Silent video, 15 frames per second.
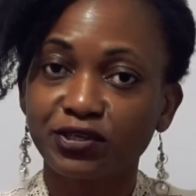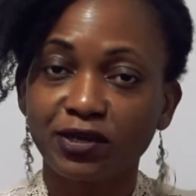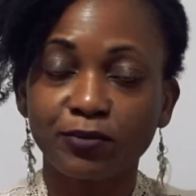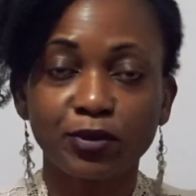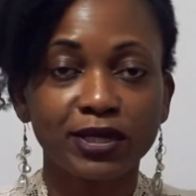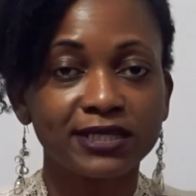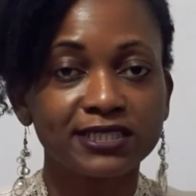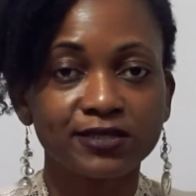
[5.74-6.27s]
I'm
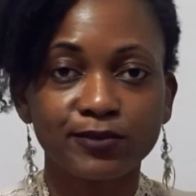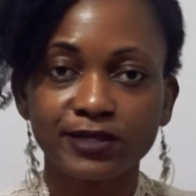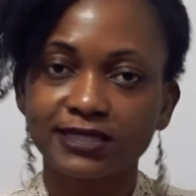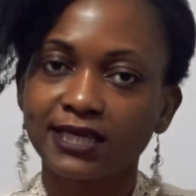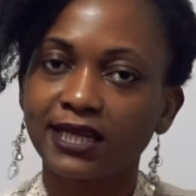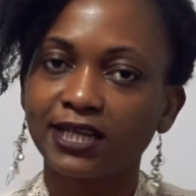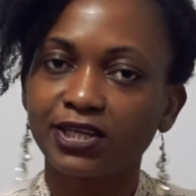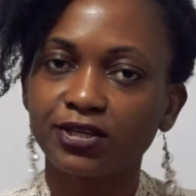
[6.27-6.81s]
going to be
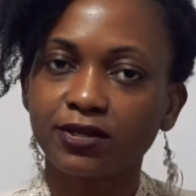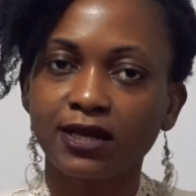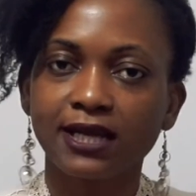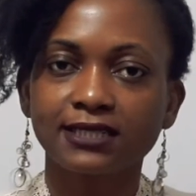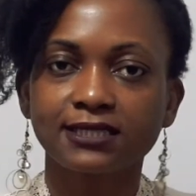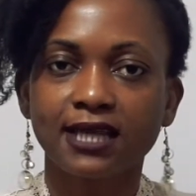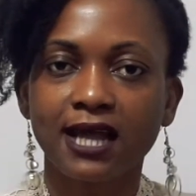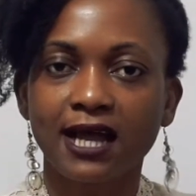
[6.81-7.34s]
telling you guys
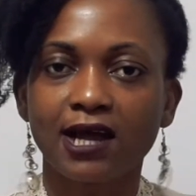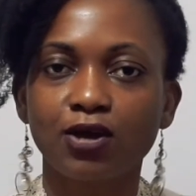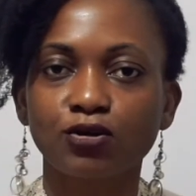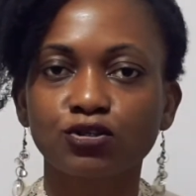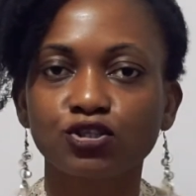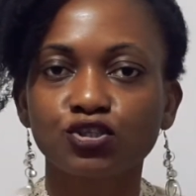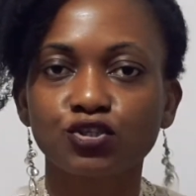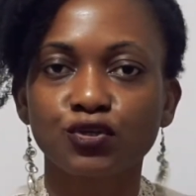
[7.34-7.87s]
how
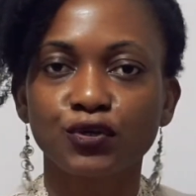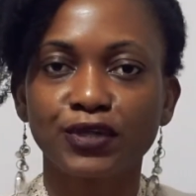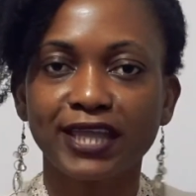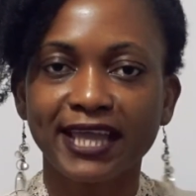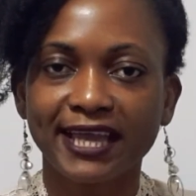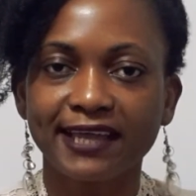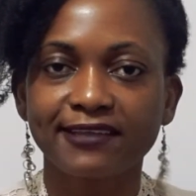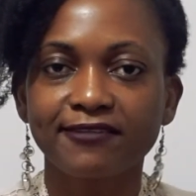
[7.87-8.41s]
to
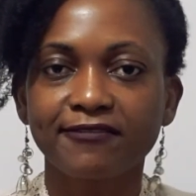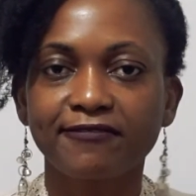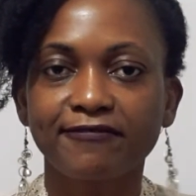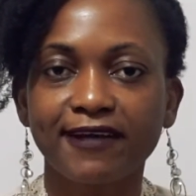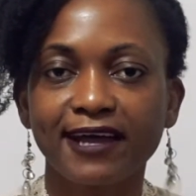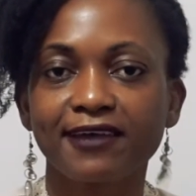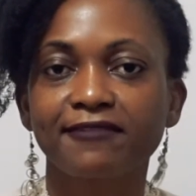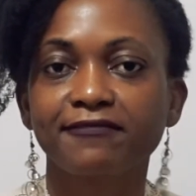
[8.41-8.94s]
get
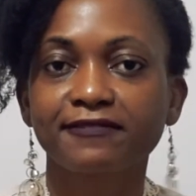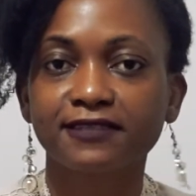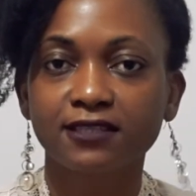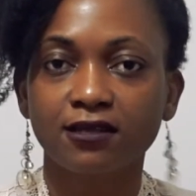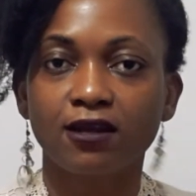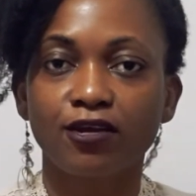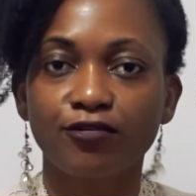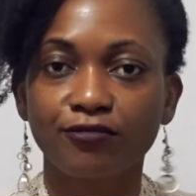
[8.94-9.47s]

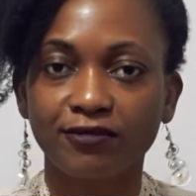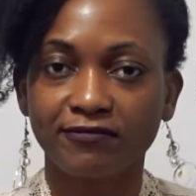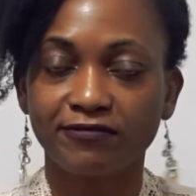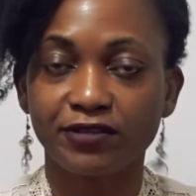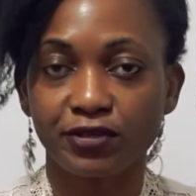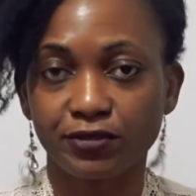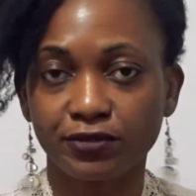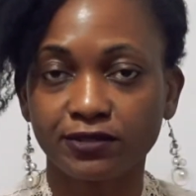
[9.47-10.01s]
5-star
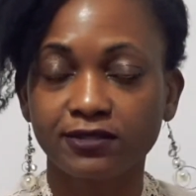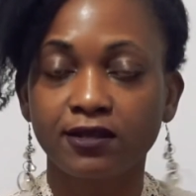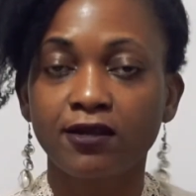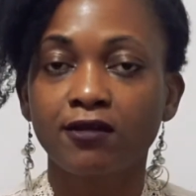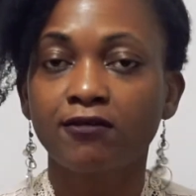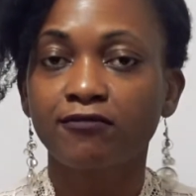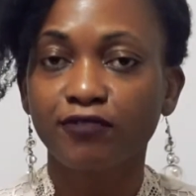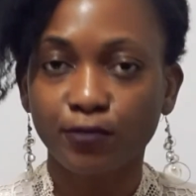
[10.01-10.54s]
reviews
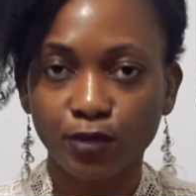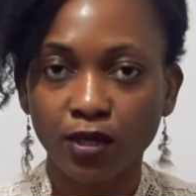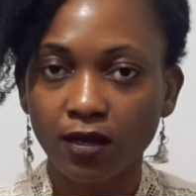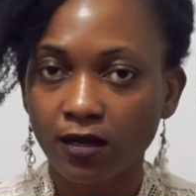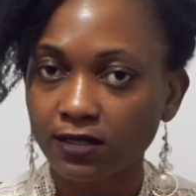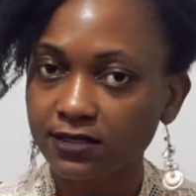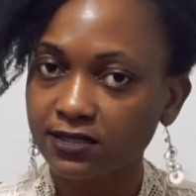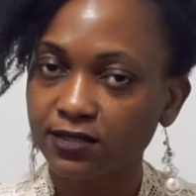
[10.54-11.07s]
from your
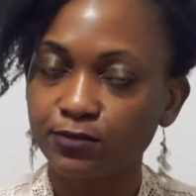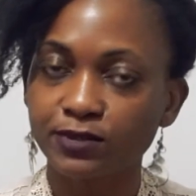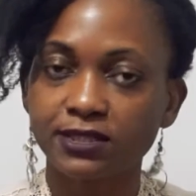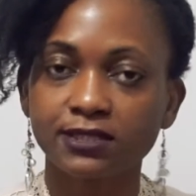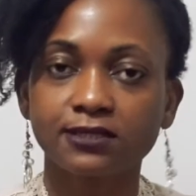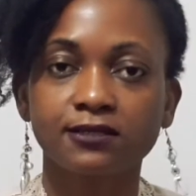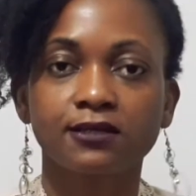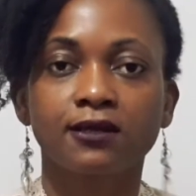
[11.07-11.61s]

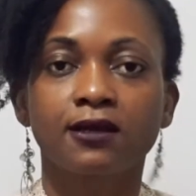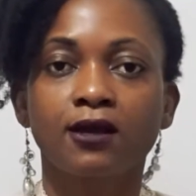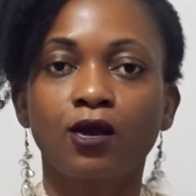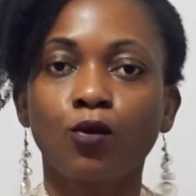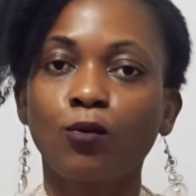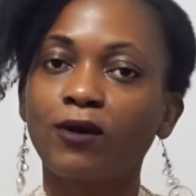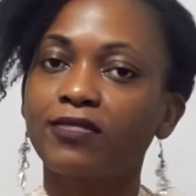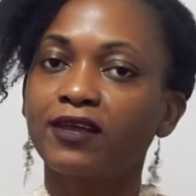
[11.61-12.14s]
customers,
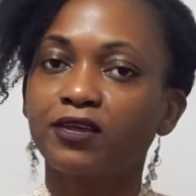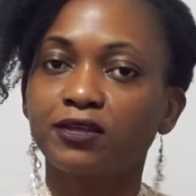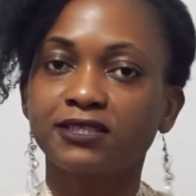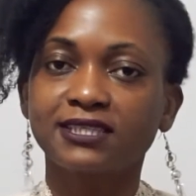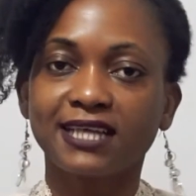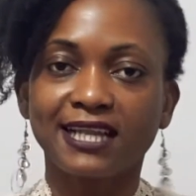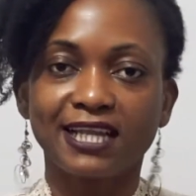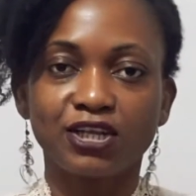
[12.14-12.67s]
whether you're
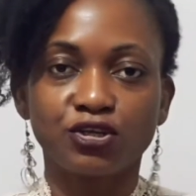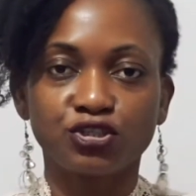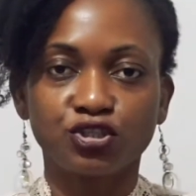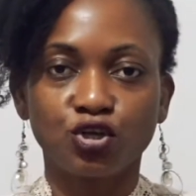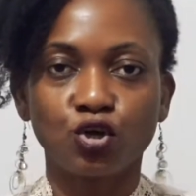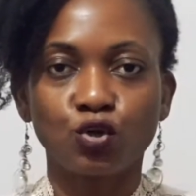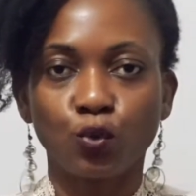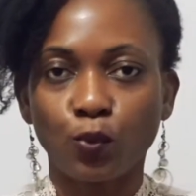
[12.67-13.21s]
selling on your
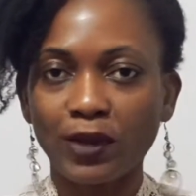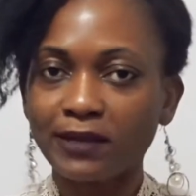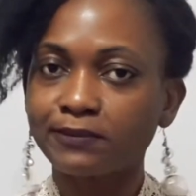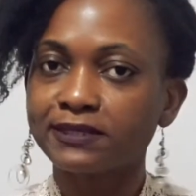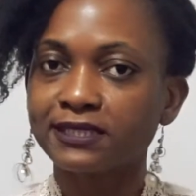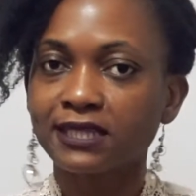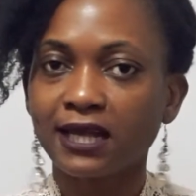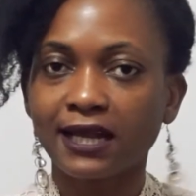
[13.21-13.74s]
own
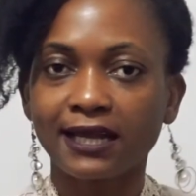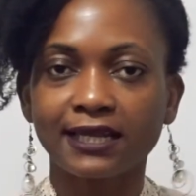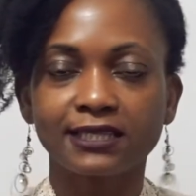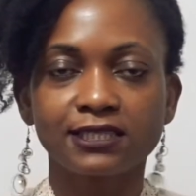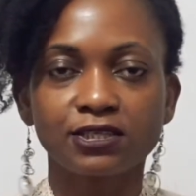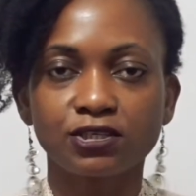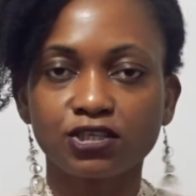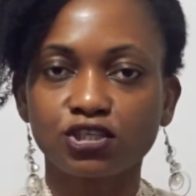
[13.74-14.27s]
website,
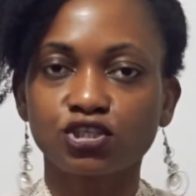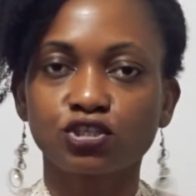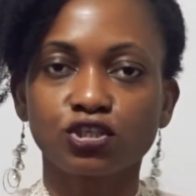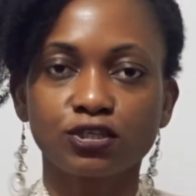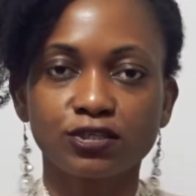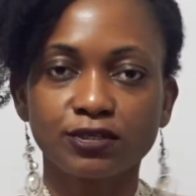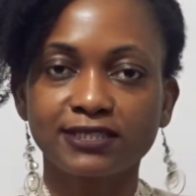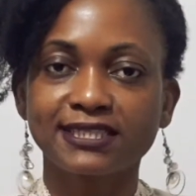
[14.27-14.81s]

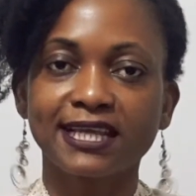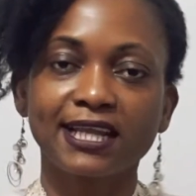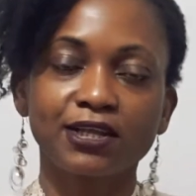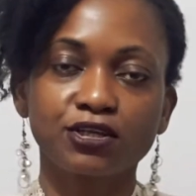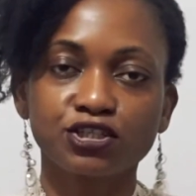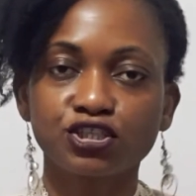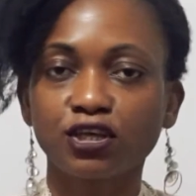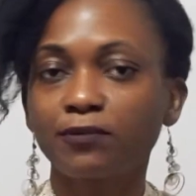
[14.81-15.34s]
you're selling
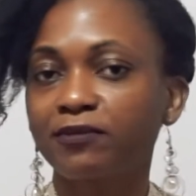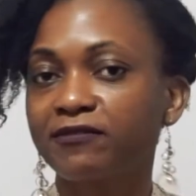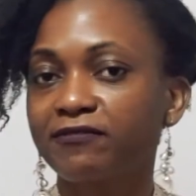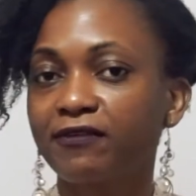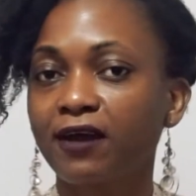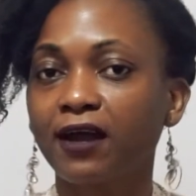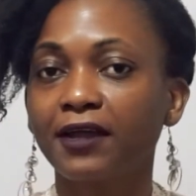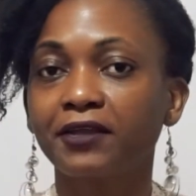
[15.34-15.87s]
on
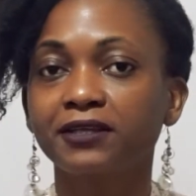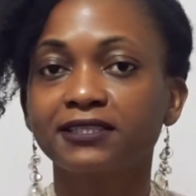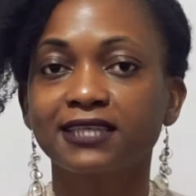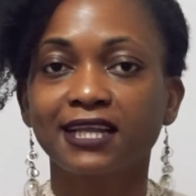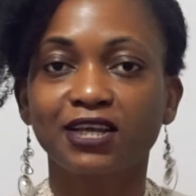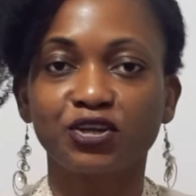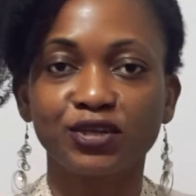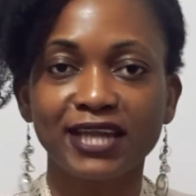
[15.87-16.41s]
Shopify, you're
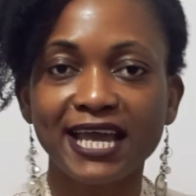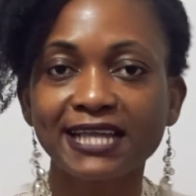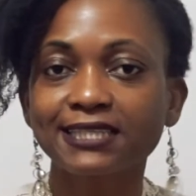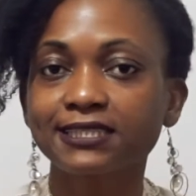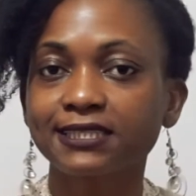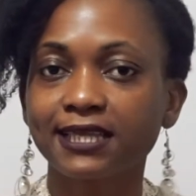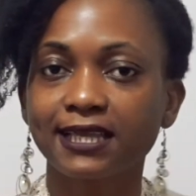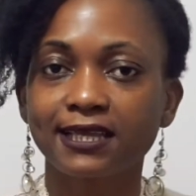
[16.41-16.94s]
selling on
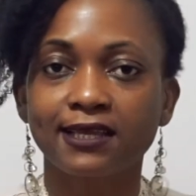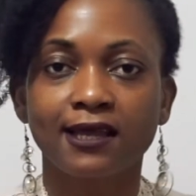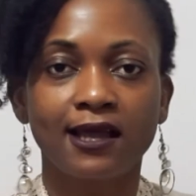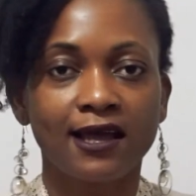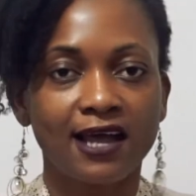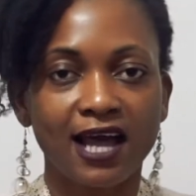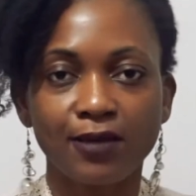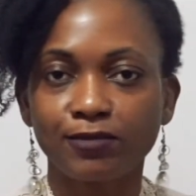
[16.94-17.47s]
Etsy,
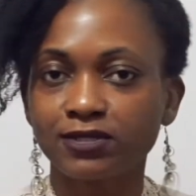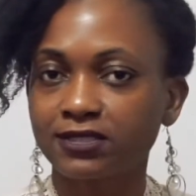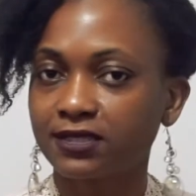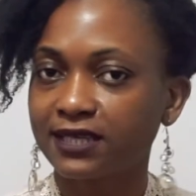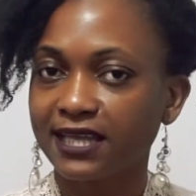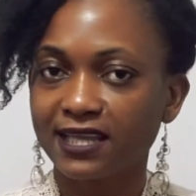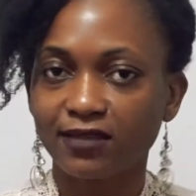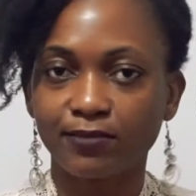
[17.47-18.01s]
Amazon,
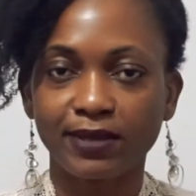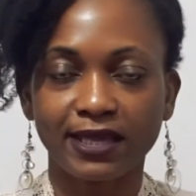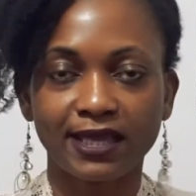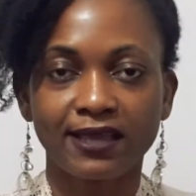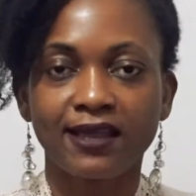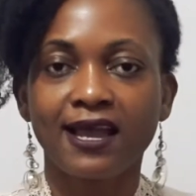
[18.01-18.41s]
eBay.